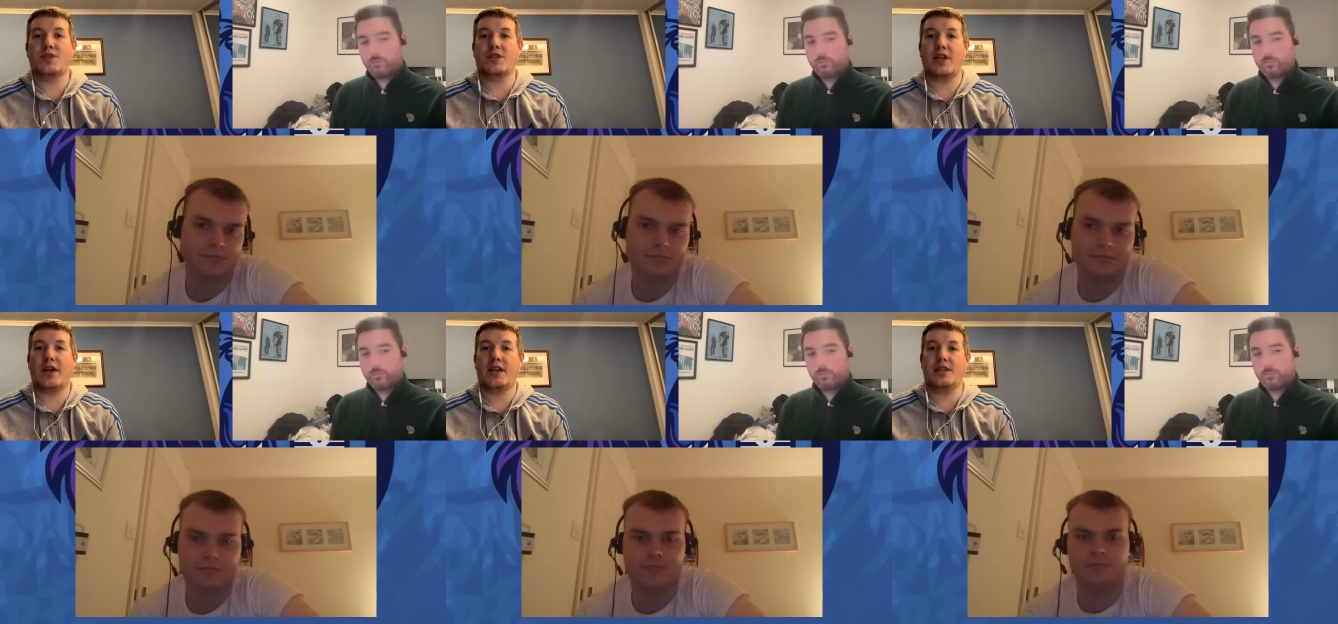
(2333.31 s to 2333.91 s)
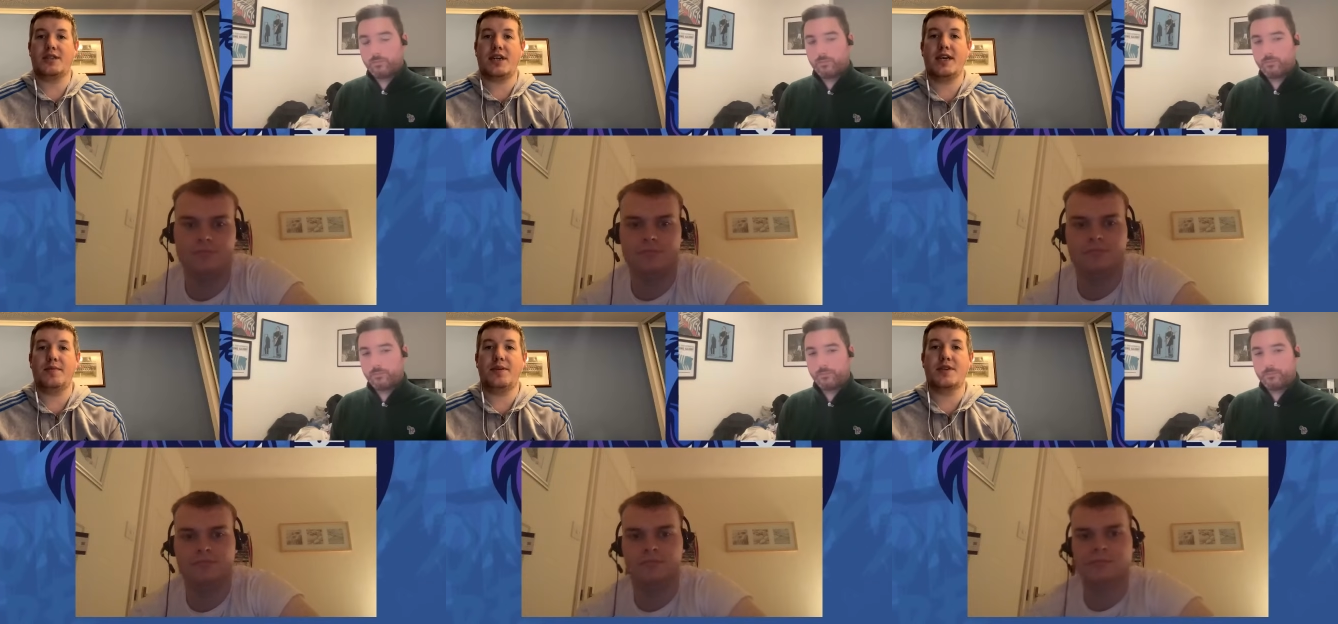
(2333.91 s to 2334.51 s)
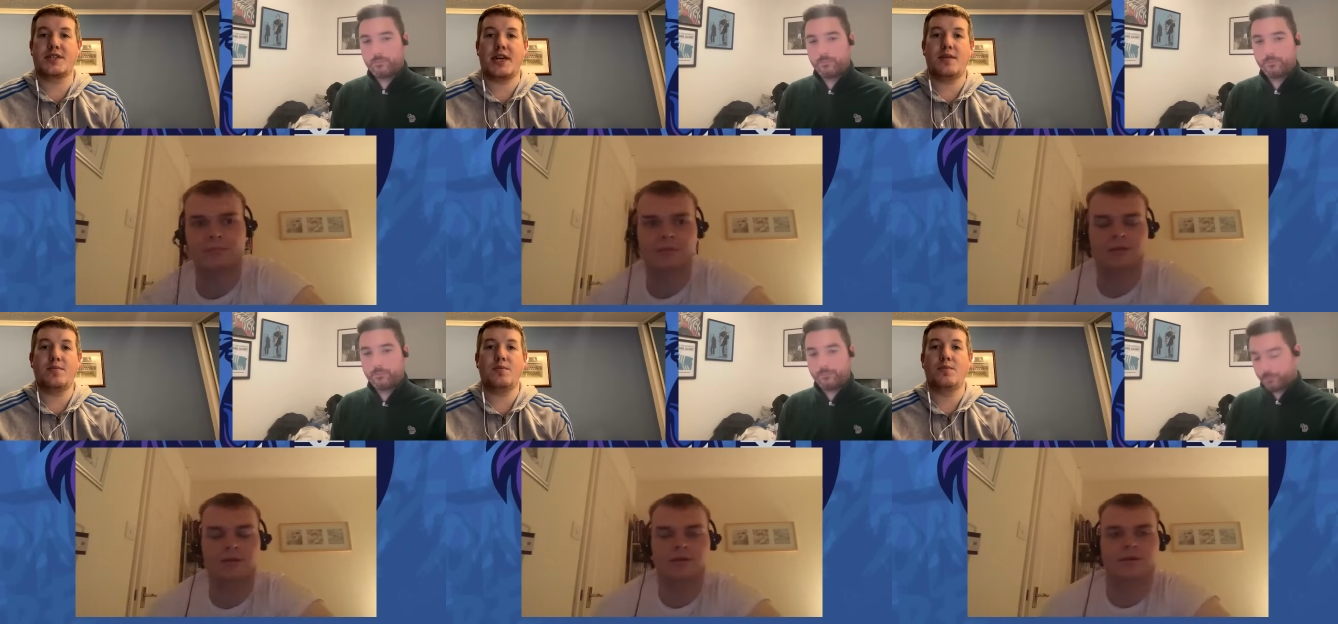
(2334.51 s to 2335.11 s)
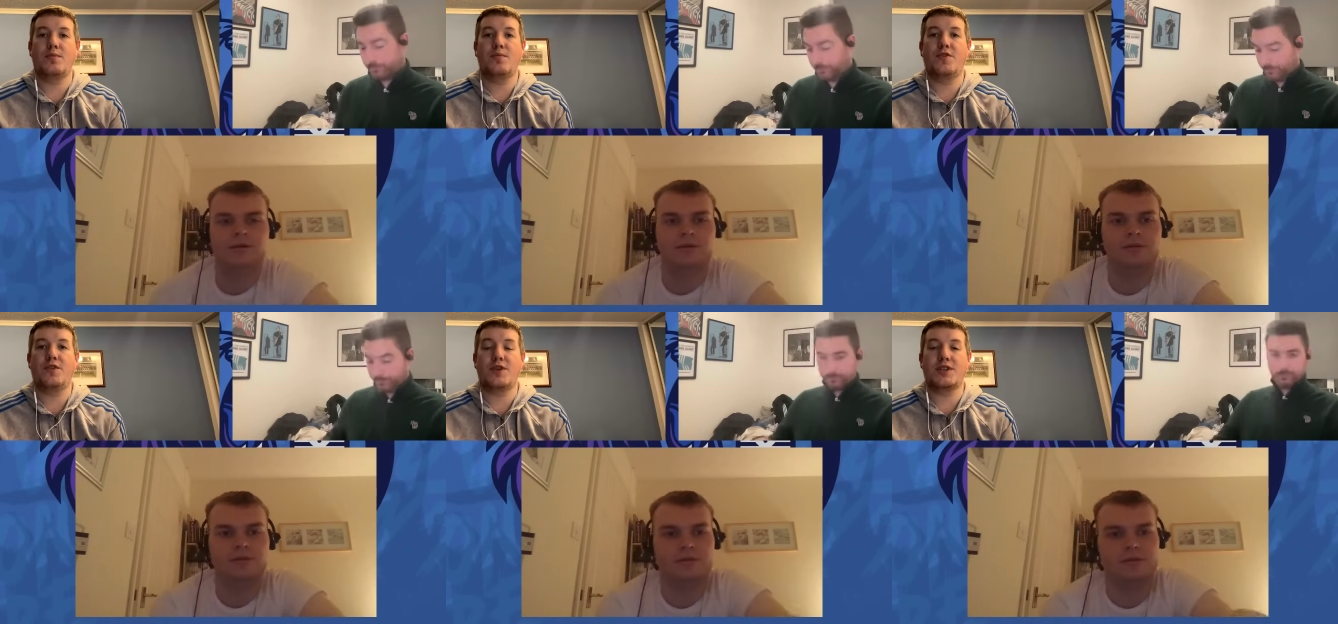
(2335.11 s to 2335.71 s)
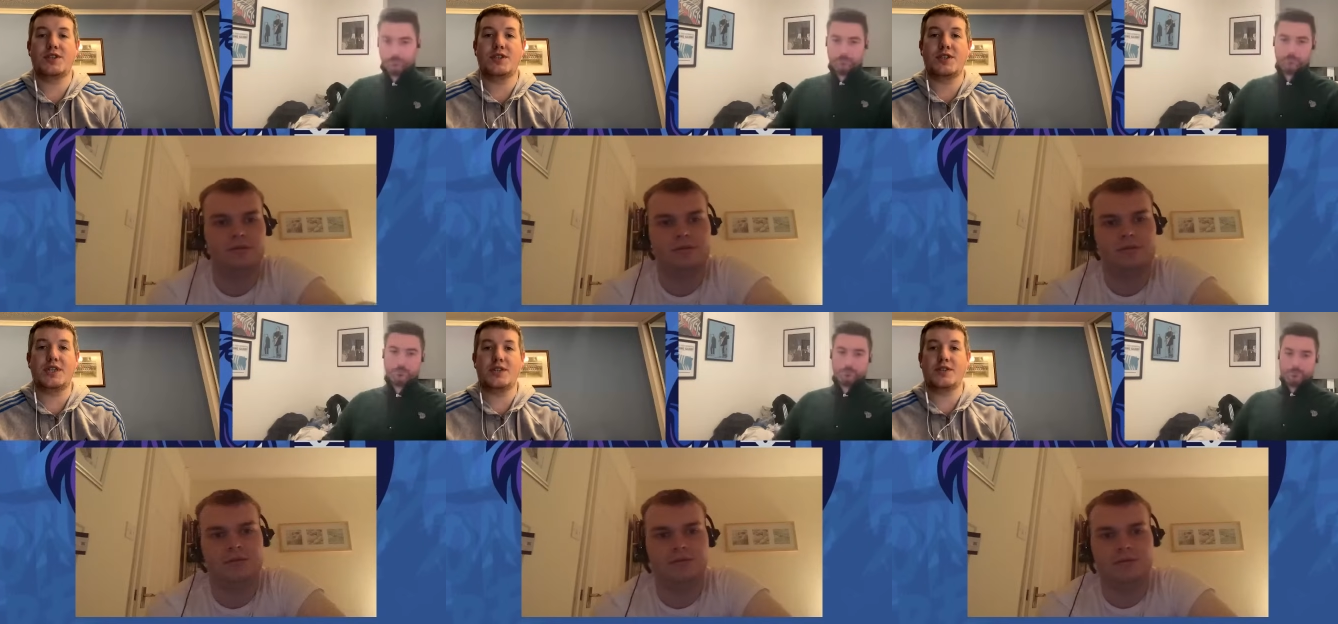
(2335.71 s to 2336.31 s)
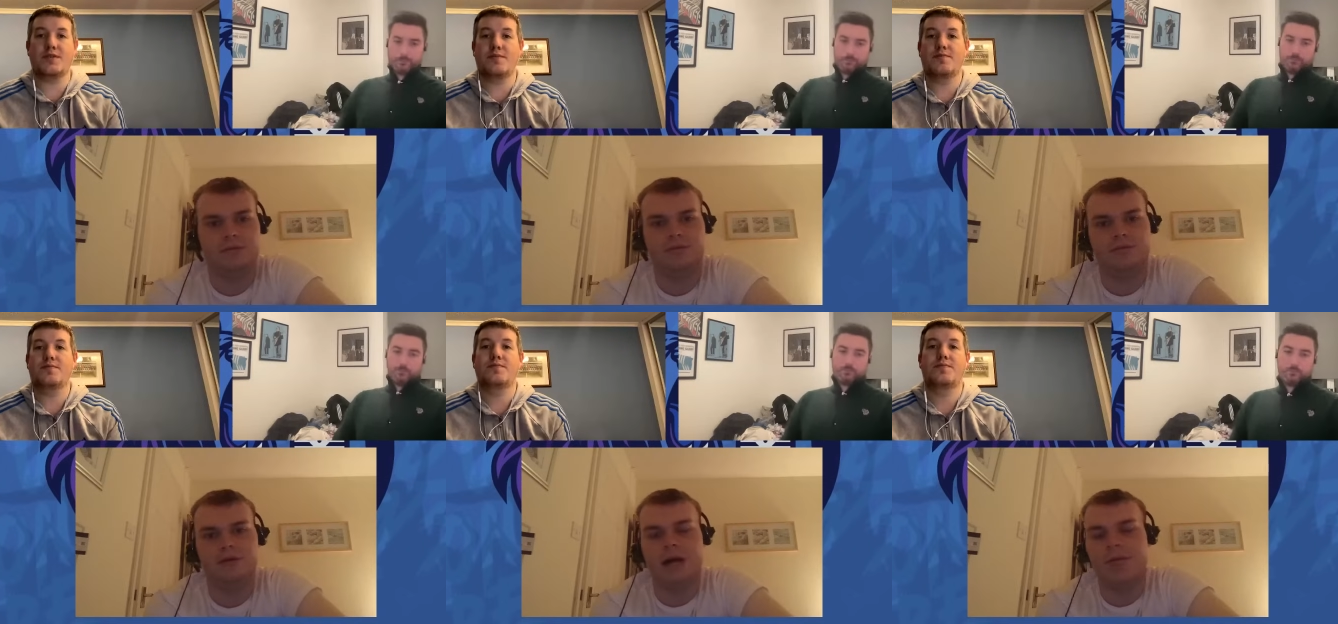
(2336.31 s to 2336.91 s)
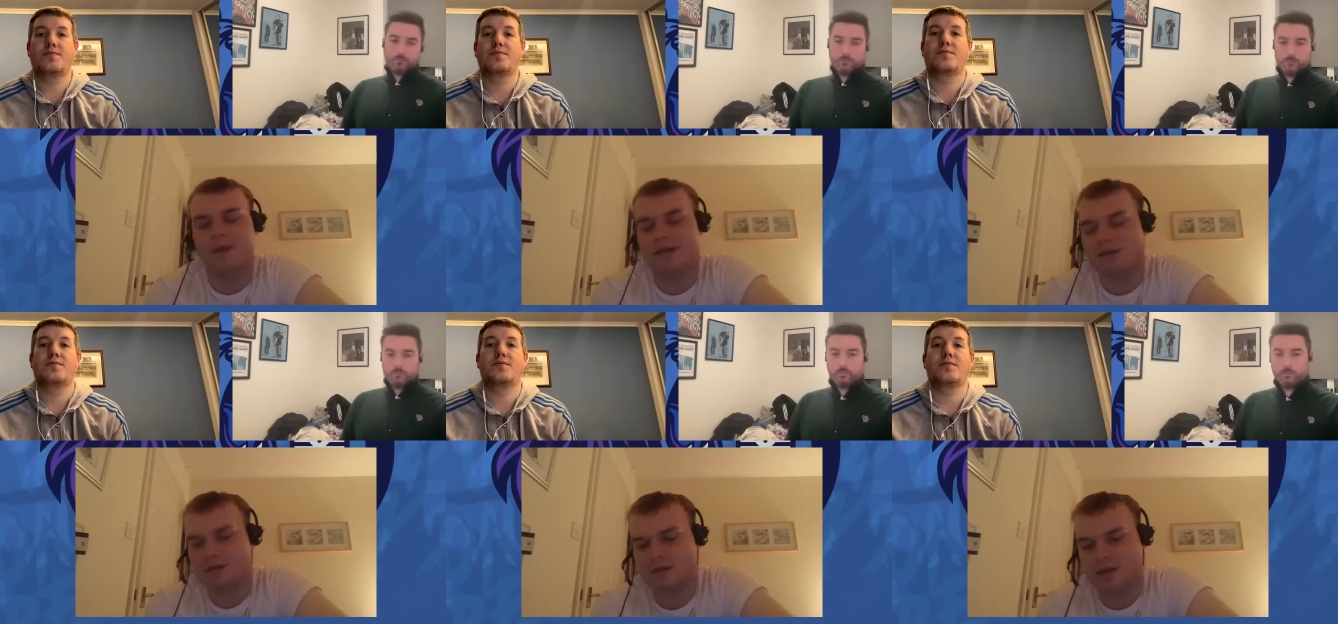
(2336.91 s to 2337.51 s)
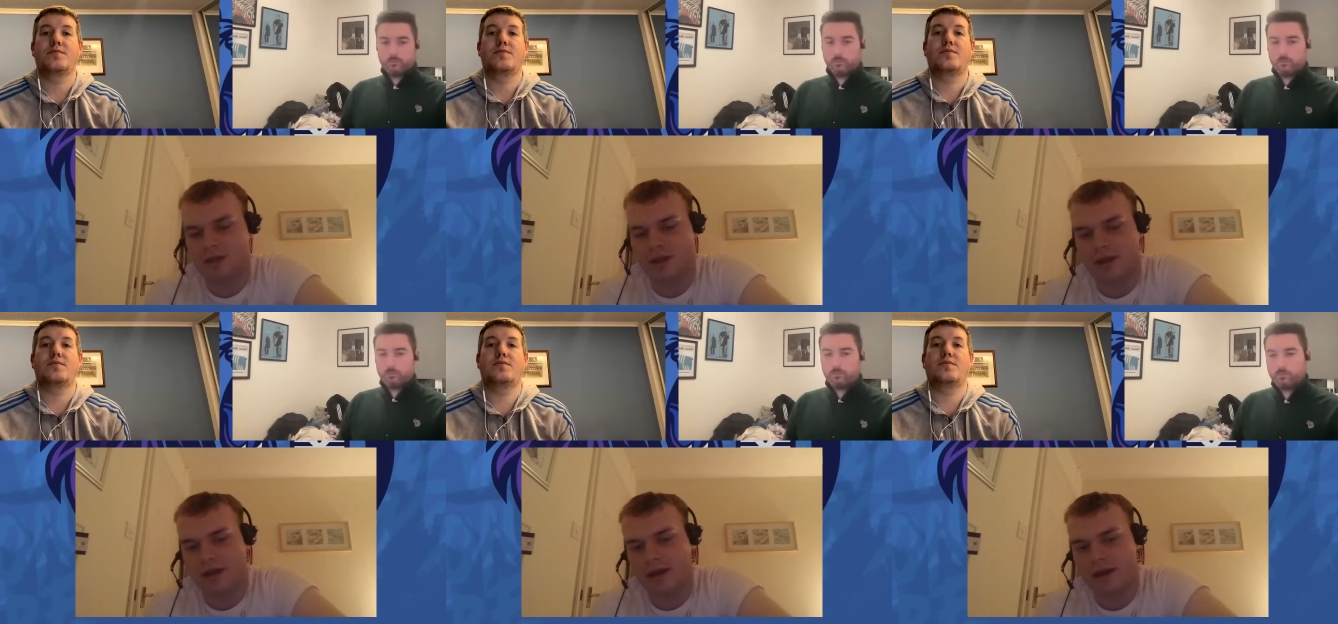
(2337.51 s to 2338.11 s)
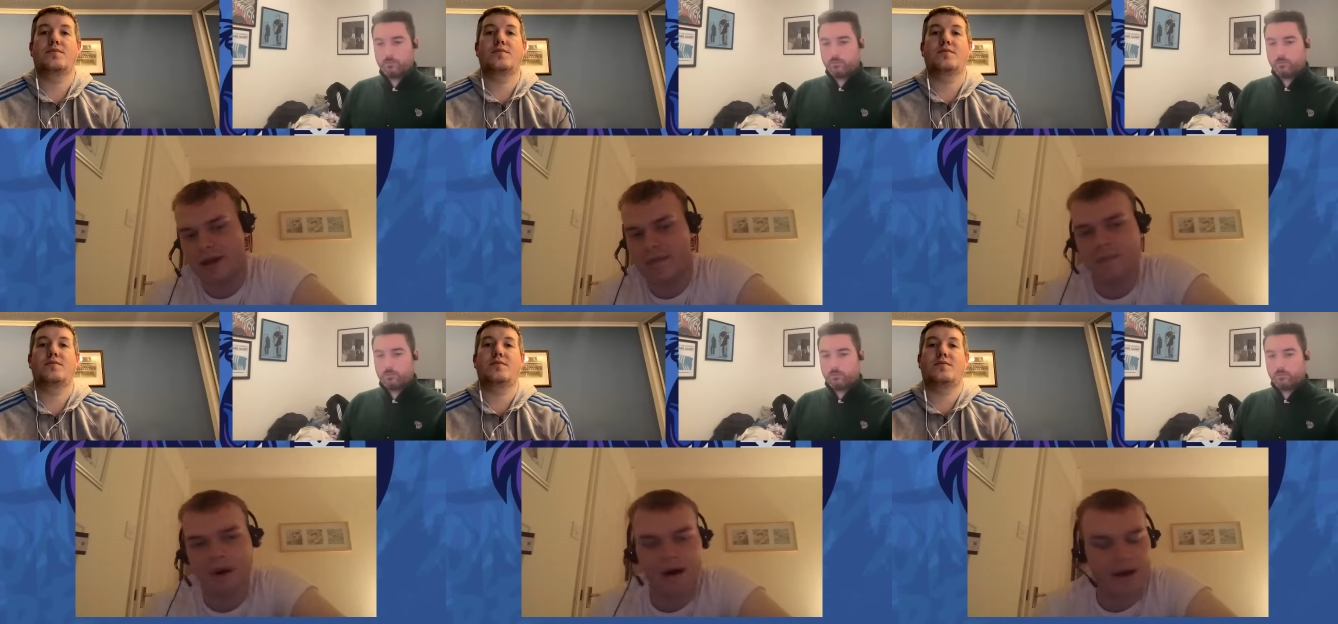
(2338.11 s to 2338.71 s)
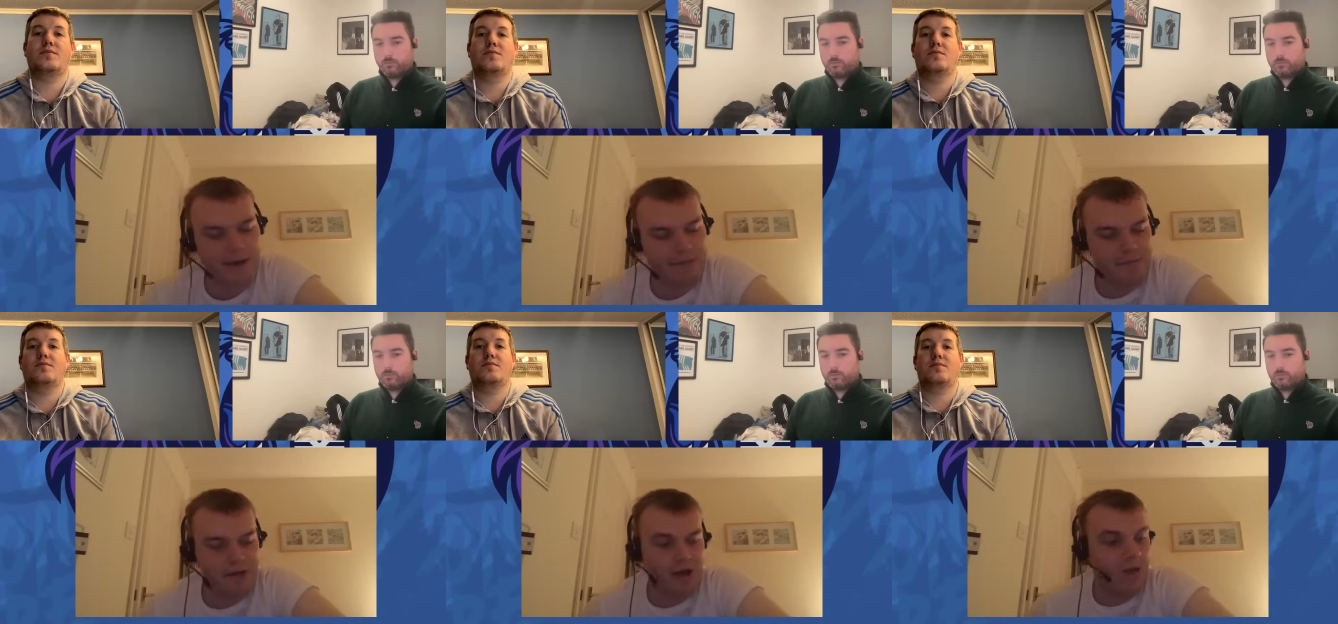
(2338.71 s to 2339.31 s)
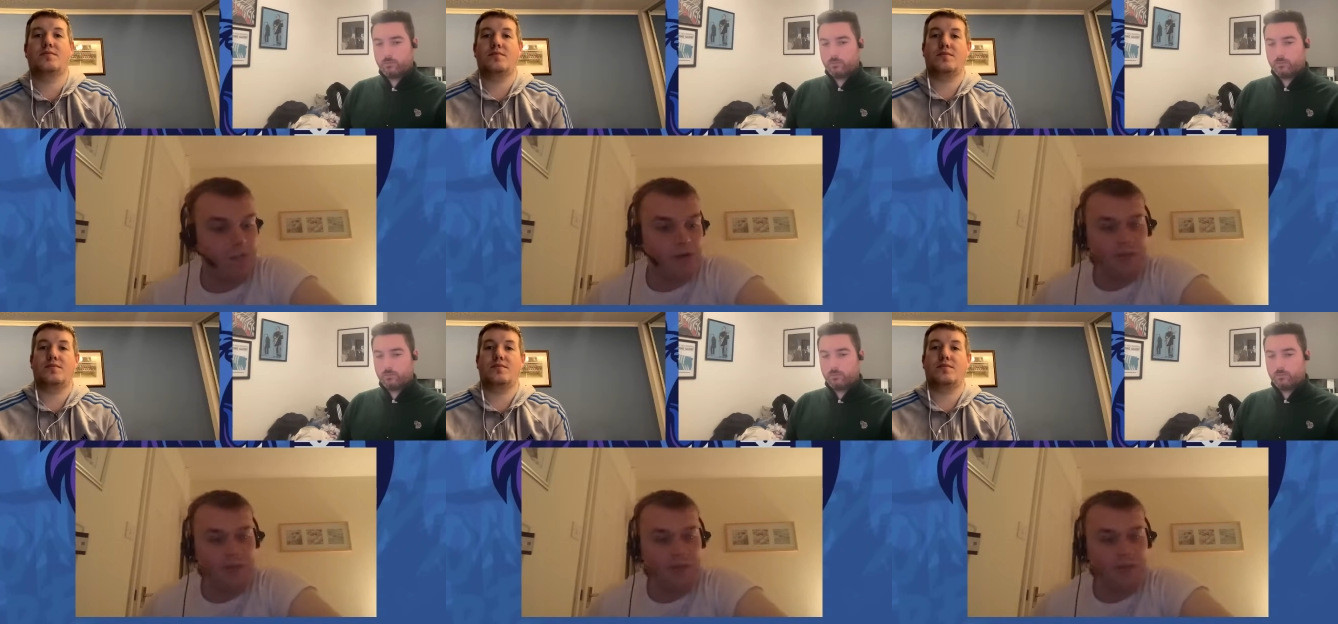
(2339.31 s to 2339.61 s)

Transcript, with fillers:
Speaker 1: is likely to keep the same for the rest of the season?
Speaker 2: I mean, in my humble